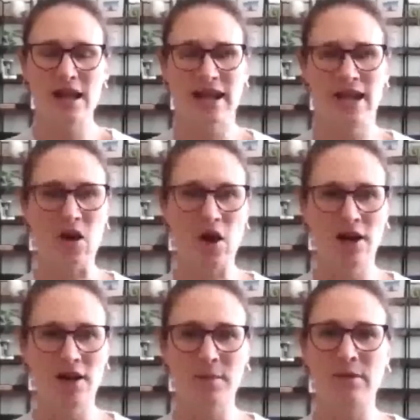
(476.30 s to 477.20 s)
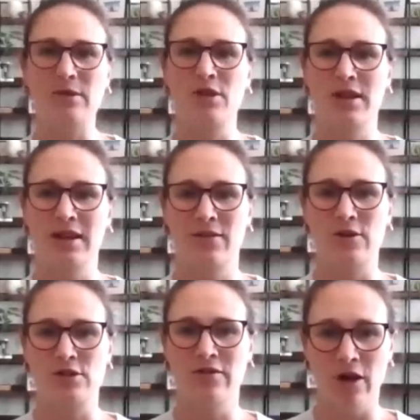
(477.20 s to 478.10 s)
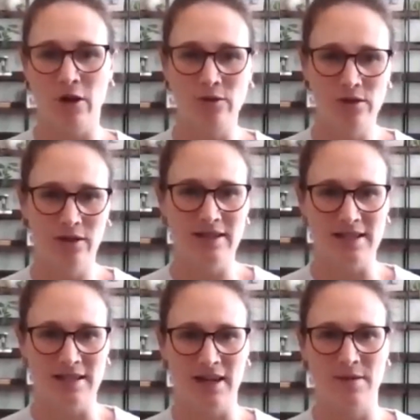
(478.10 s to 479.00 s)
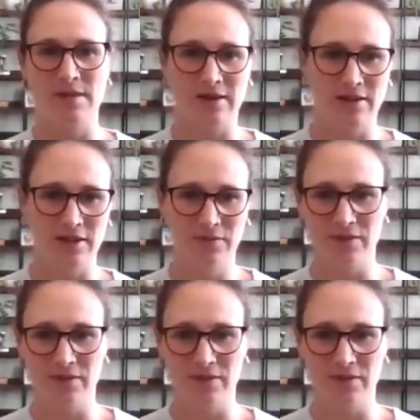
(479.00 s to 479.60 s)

saying an odd number so that if there's a vote, it doesn't come down to